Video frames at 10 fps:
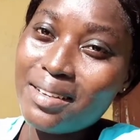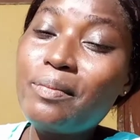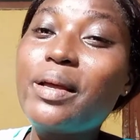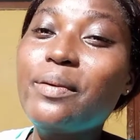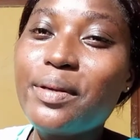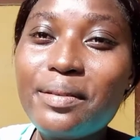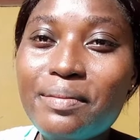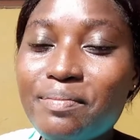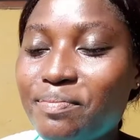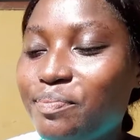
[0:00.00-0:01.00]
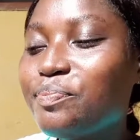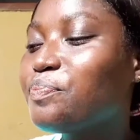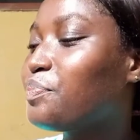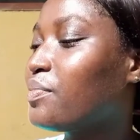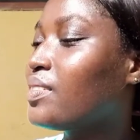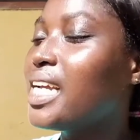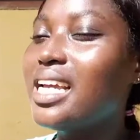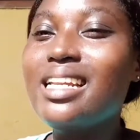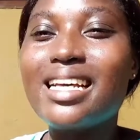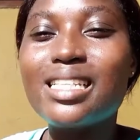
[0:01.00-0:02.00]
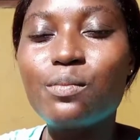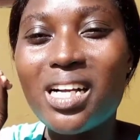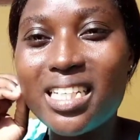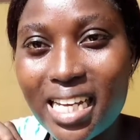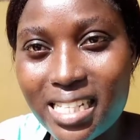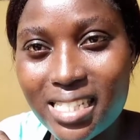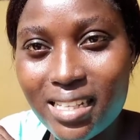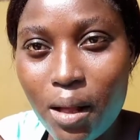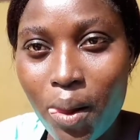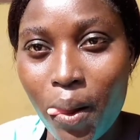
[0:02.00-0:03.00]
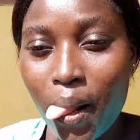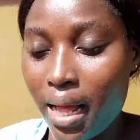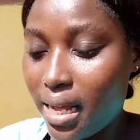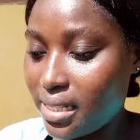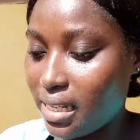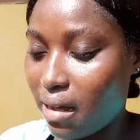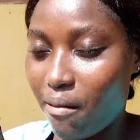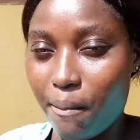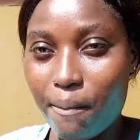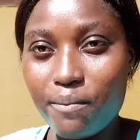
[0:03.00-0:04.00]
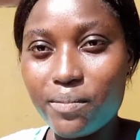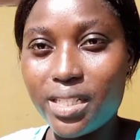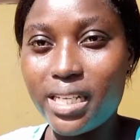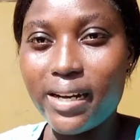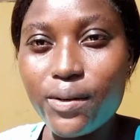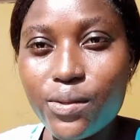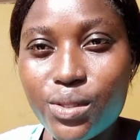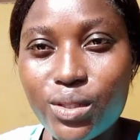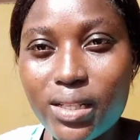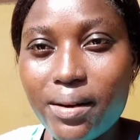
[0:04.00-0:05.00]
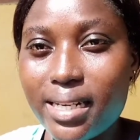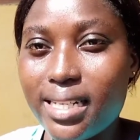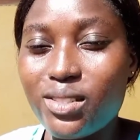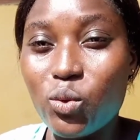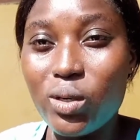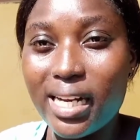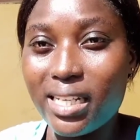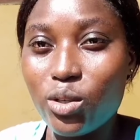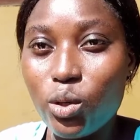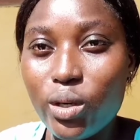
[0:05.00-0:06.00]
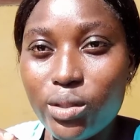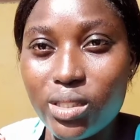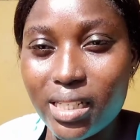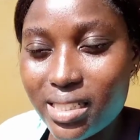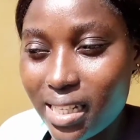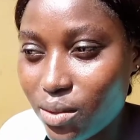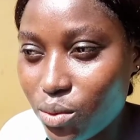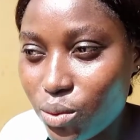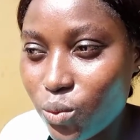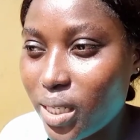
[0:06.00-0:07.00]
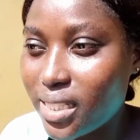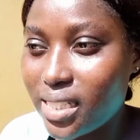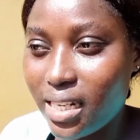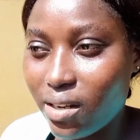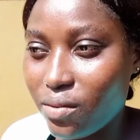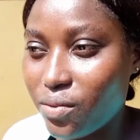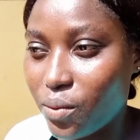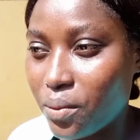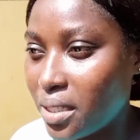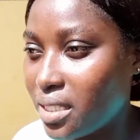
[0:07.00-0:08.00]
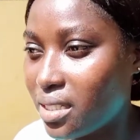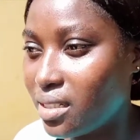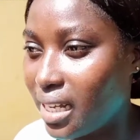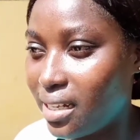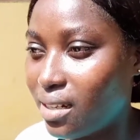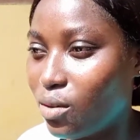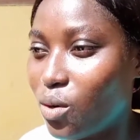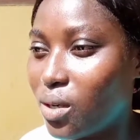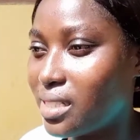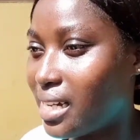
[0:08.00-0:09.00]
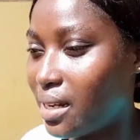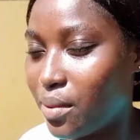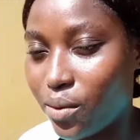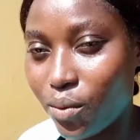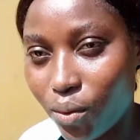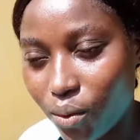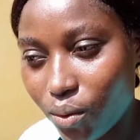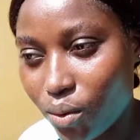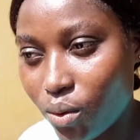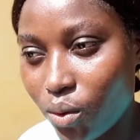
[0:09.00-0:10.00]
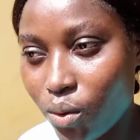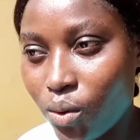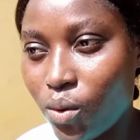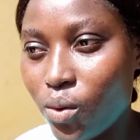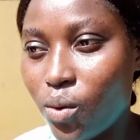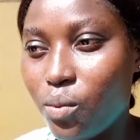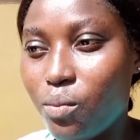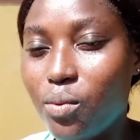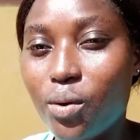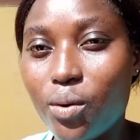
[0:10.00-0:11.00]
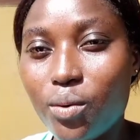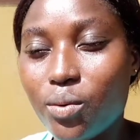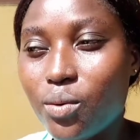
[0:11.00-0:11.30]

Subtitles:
Baby, in as much as some girls nowadays don't like going to the salon to go and sit down for like long time and all, bro,